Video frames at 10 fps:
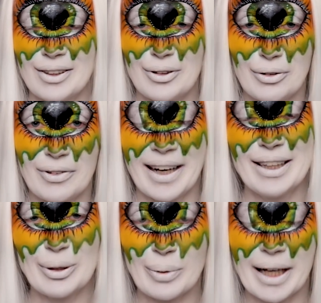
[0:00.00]
to
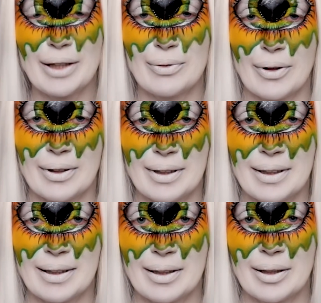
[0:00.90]
find the right one,
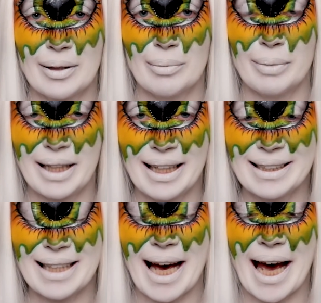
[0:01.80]

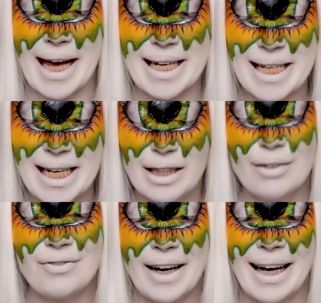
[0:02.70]
because I need
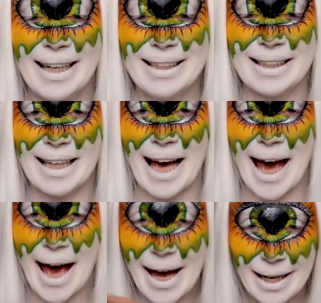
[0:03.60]
to find the
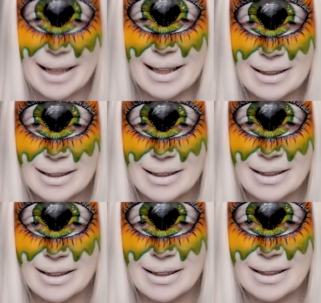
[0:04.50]
angle
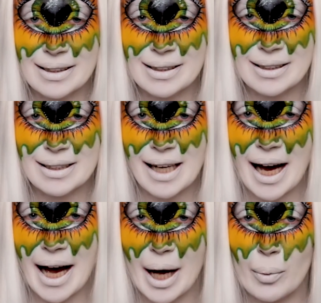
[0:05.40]

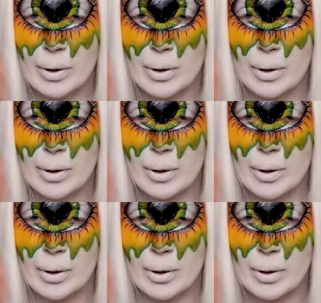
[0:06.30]
I